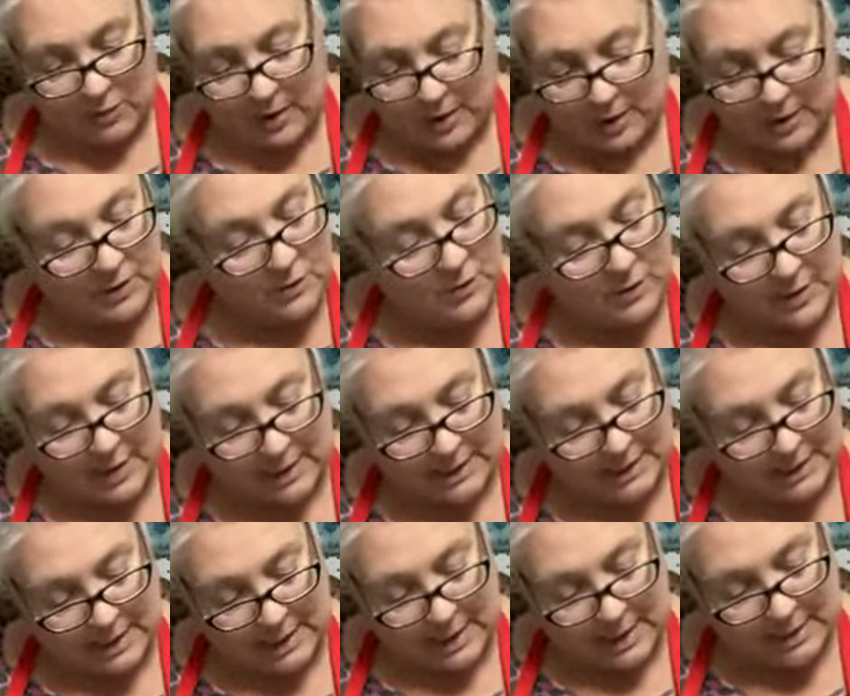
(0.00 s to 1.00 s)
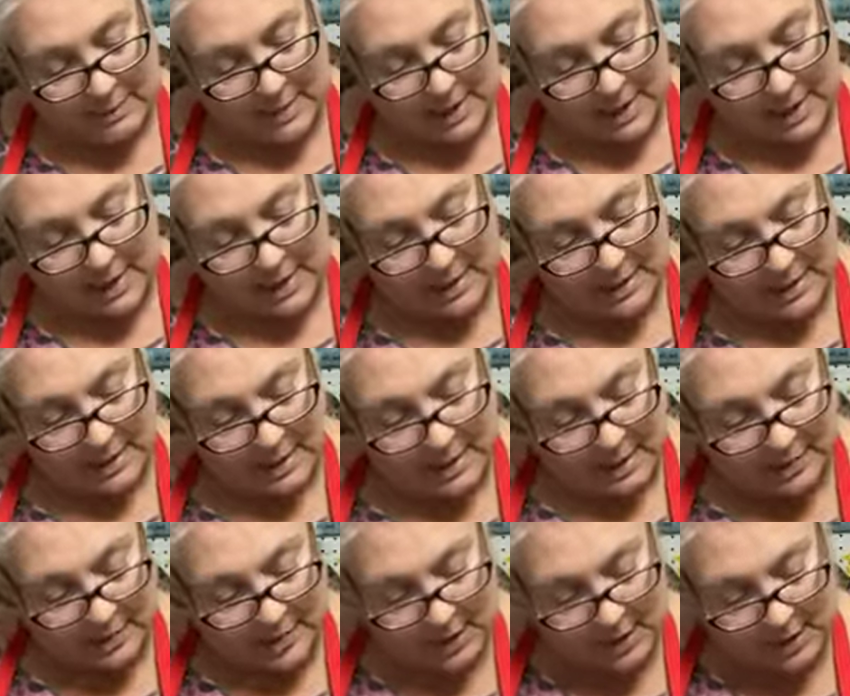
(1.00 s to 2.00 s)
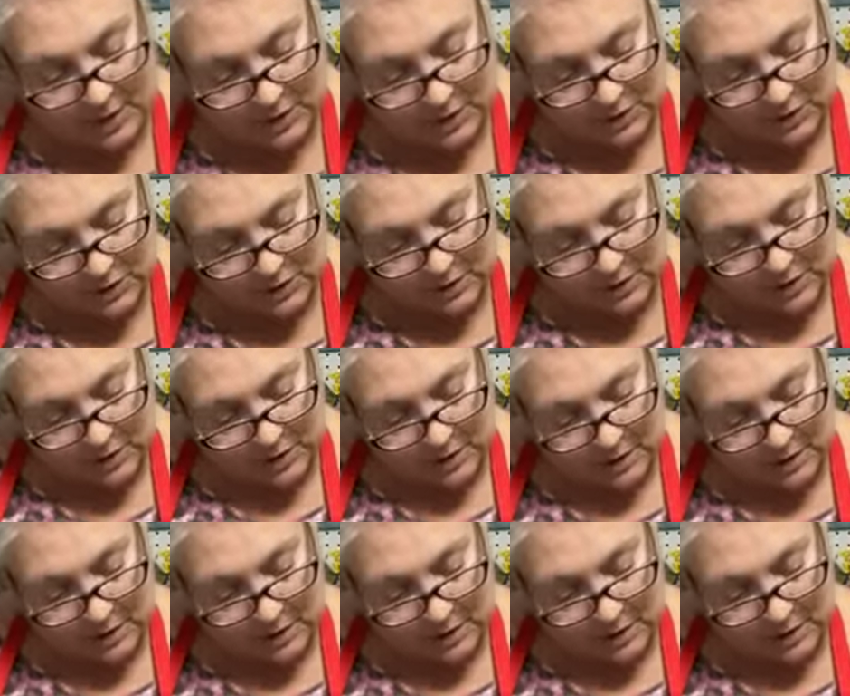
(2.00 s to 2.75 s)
and it'll do that to anybody and any page.